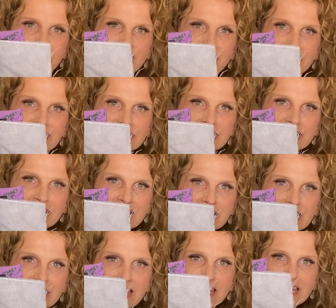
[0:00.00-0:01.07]
liked
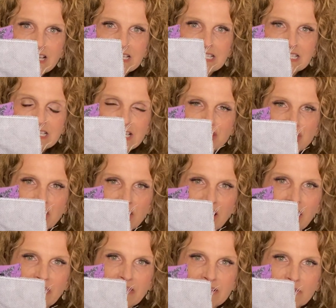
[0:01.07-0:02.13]
the stitching
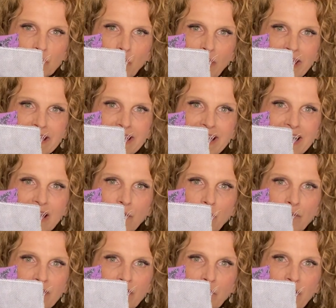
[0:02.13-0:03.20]
on this white, and I
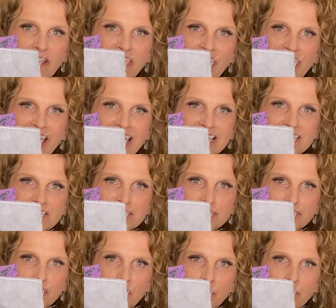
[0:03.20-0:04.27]
really wanted that to
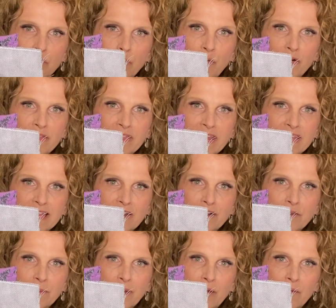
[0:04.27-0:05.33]
show more than I cared
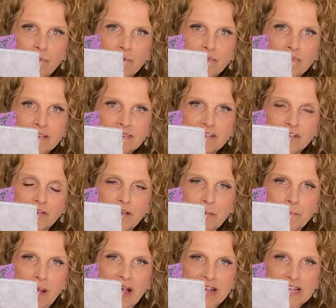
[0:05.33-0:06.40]
about this little gray
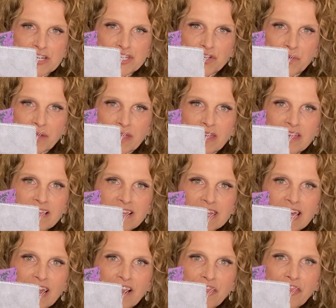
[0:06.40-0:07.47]
body showing.
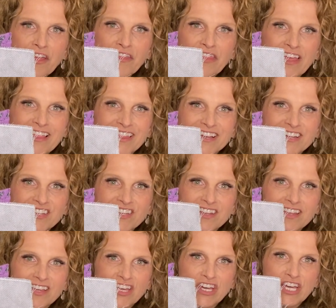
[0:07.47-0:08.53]
And I thought that looked
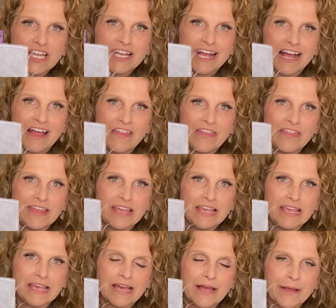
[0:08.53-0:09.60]
good on the